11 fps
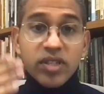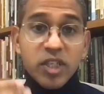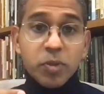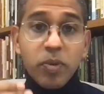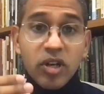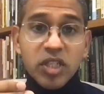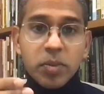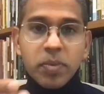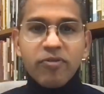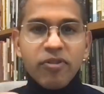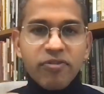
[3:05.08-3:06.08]
is
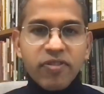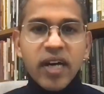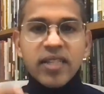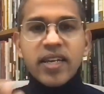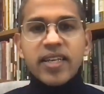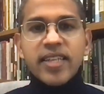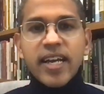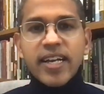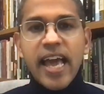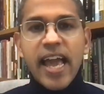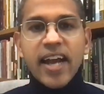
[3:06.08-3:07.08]
responsible for furthering
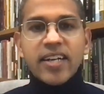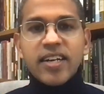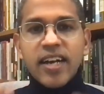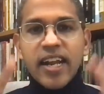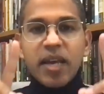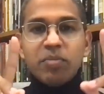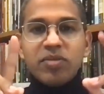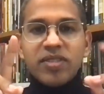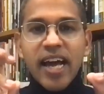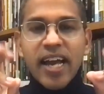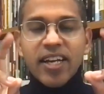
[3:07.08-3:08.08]
that act
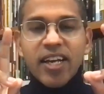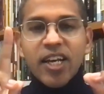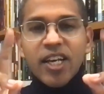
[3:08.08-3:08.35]
claims that